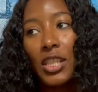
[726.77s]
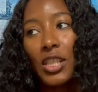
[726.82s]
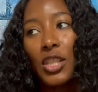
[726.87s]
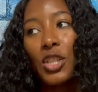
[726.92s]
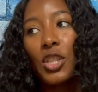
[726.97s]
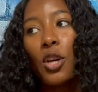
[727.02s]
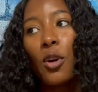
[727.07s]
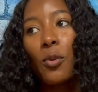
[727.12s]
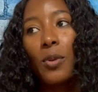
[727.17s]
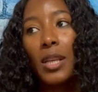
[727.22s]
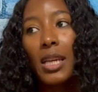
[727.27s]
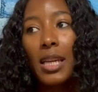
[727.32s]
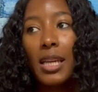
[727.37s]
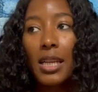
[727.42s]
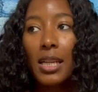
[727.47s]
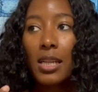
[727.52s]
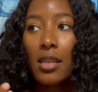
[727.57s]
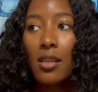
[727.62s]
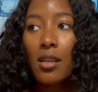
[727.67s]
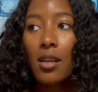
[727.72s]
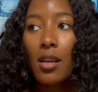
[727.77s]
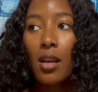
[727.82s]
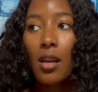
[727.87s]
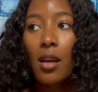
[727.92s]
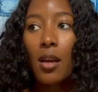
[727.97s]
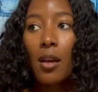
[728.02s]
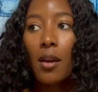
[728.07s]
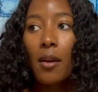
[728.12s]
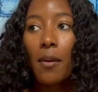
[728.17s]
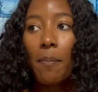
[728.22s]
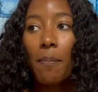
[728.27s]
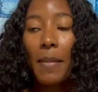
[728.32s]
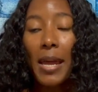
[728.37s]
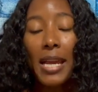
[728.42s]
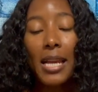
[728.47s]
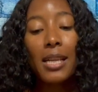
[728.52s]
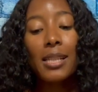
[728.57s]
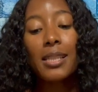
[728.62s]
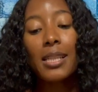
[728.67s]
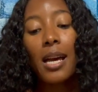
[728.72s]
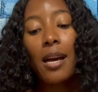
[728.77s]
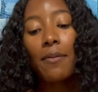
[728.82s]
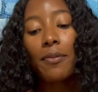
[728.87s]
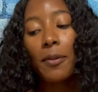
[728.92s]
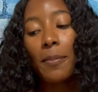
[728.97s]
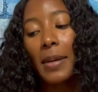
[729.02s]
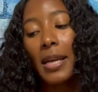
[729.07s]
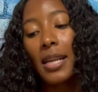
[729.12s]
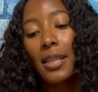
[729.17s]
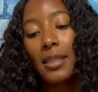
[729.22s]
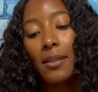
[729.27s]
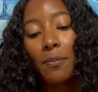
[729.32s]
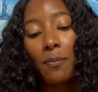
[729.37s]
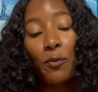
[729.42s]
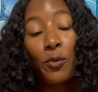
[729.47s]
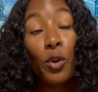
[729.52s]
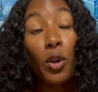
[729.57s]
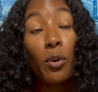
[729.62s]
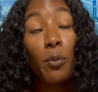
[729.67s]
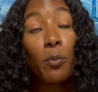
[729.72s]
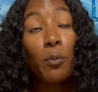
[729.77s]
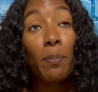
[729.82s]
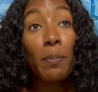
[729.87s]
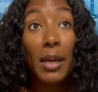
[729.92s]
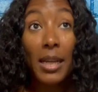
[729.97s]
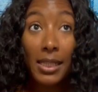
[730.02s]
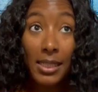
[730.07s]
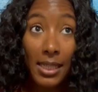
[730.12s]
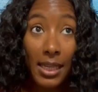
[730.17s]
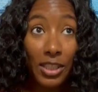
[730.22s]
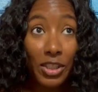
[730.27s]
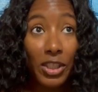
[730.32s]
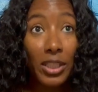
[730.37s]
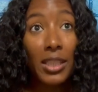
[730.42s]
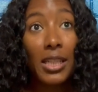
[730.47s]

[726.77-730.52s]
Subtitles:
So then making time for meditation,